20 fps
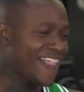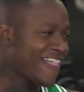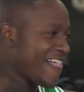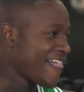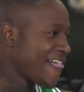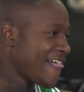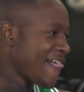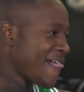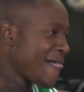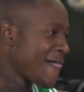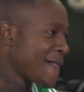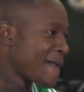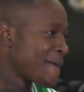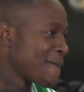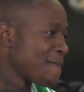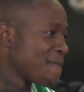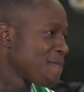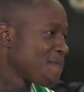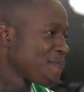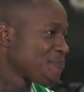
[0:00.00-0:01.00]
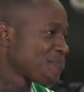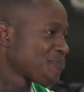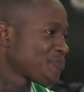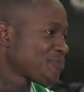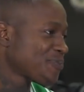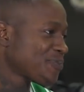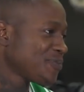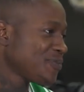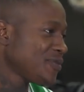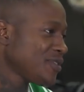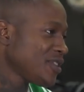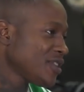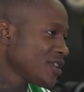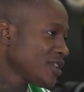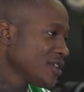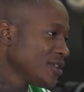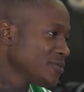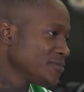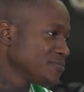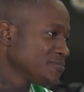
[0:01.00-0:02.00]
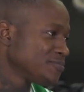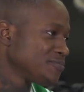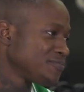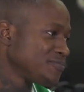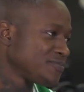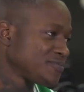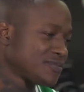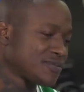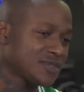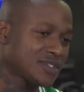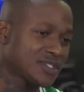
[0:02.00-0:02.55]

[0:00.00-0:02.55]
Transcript: off season been for you so far? I know that you